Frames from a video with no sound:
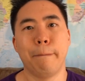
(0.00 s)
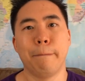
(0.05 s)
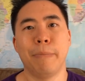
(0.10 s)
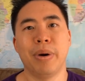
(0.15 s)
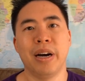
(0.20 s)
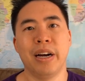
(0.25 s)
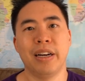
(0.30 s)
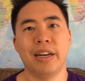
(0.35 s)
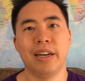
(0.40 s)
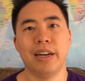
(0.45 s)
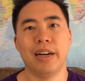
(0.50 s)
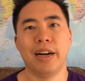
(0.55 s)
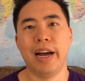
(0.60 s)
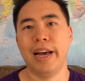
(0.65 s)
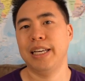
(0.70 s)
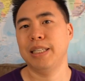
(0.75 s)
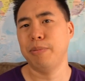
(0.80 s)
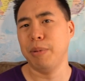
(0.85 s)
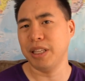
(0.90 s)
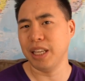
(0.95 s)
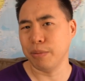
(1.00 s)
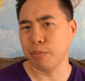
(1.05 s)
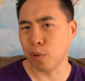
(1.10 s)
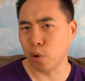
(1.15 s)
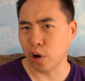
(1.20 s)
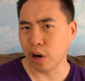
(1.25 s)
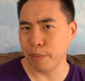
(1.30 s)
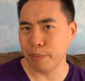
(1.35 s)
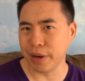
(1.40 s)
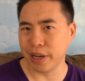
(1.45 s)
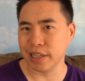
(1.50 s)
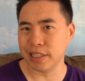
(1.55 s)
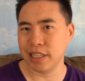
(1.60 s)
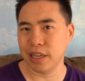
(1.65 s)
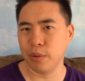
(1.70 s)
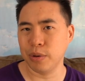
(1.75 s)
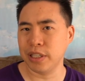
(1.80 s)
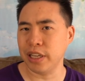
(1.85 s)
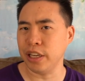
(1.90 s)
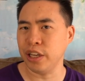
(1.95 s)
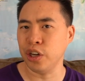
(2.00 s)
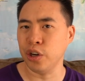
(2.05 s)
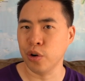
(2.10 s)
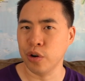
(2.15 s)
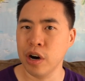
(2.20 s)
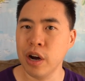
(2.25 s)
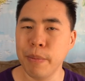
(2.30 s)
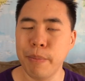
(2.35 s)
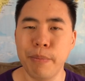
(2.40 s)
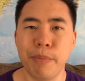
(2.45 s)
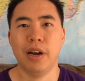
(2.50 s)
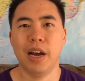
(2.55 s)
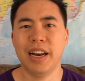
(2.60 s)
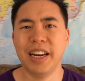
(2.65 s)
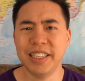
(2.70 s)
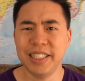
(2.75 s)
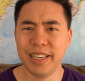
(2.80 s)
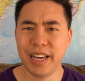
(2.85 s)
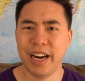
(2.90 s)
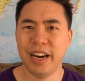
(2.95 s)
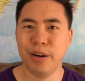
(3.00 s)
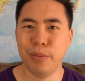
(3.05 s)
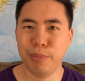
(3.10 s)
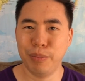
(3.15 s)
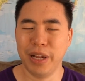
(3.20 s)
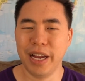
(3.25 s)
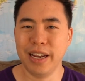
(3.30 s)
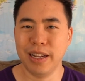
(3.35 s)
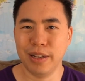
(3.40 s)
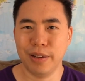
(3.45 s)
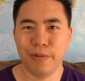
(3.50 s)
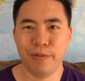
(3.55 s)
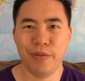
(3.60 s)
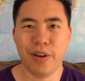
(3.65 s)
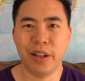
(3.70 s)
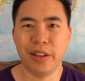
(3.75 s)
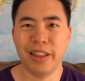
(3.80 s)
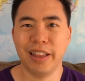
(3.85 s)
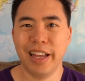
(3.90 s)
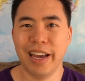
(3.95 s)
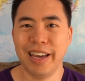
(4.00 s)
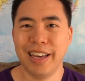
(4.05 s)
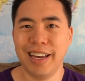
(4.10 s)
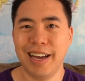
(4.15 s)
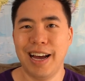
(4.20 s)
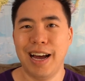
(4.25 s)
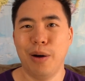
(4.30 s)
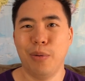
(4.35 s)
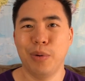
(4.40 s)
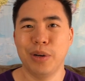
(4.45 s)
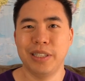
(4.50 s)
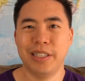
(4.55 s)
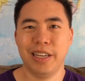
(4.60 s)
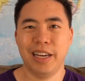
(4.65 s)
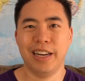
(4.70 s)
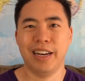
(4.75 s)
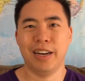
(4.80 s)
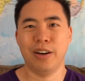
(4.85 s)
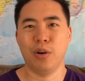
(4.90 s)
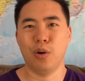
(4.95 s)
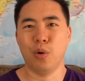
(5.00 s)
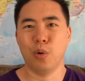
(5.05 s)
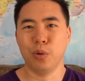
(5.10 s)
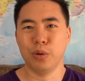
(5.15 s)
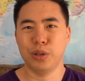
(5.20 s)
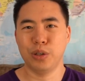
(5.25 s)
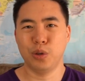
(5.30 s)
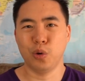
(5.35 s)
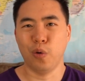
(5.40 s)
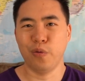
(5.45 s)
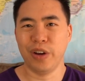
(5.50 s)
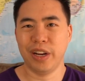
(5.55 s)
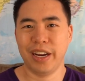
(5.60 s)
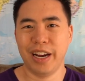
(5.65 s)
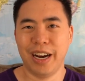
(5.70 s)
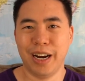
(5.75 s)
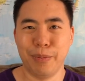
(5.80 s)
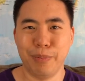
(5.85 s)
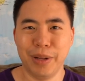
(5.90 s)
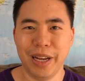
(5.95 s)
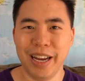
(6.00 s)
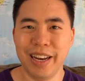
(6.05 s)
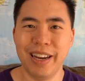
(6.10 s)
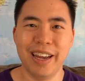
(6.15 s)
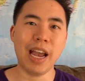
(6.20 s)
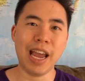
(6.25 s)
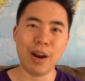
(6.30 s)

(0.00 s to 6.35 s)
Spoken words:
but I expected more because it was in Europe, and this airplane felt like I was in an old Soviet airplane.